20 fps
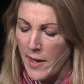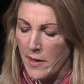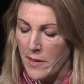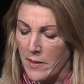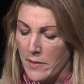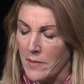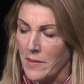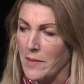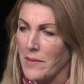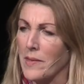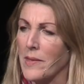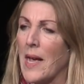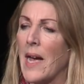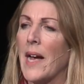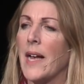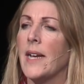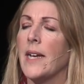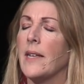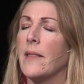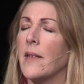in a
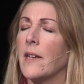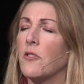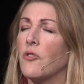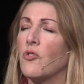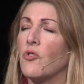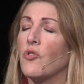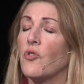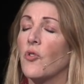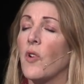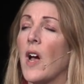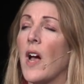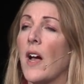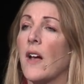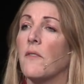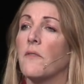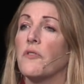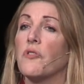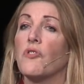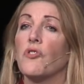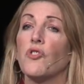society that
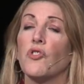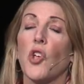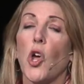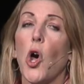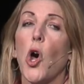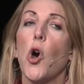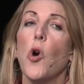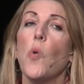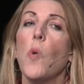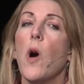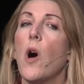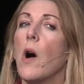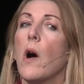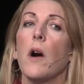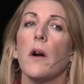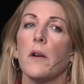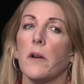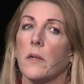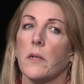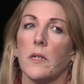strives so
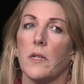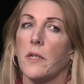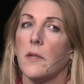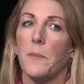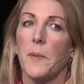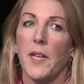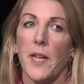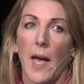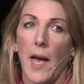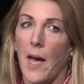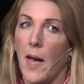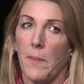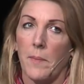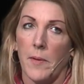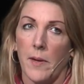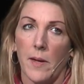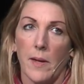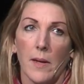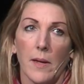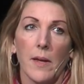hard to be
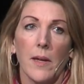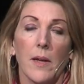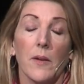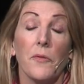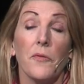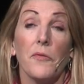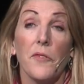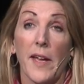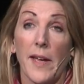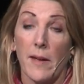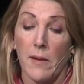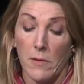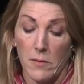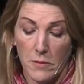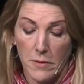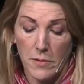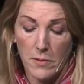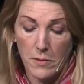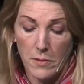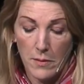happy and
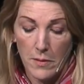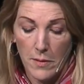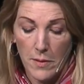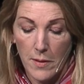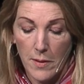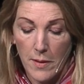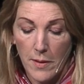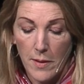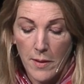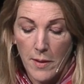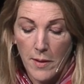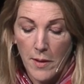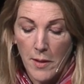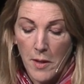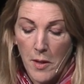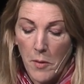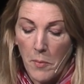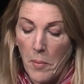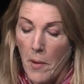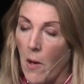fails,
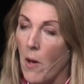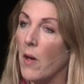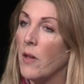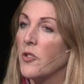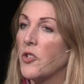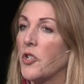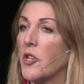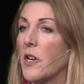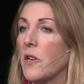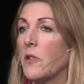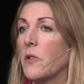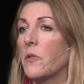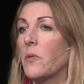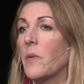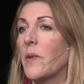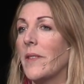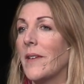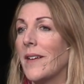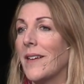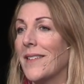Paul shares
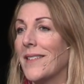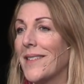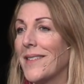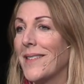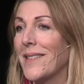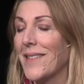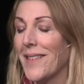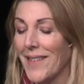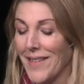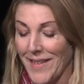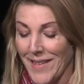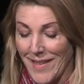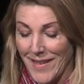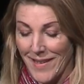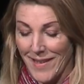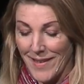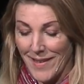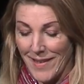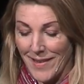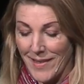with us
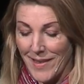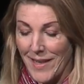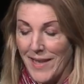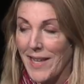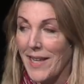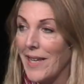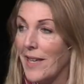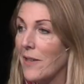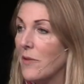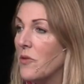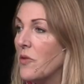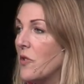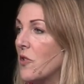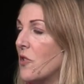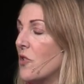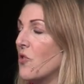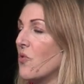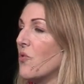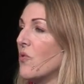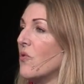the keys
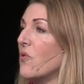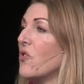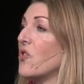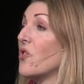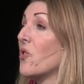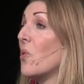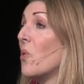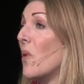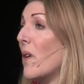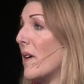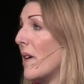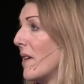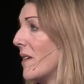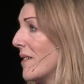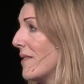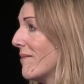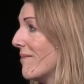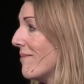to true joy.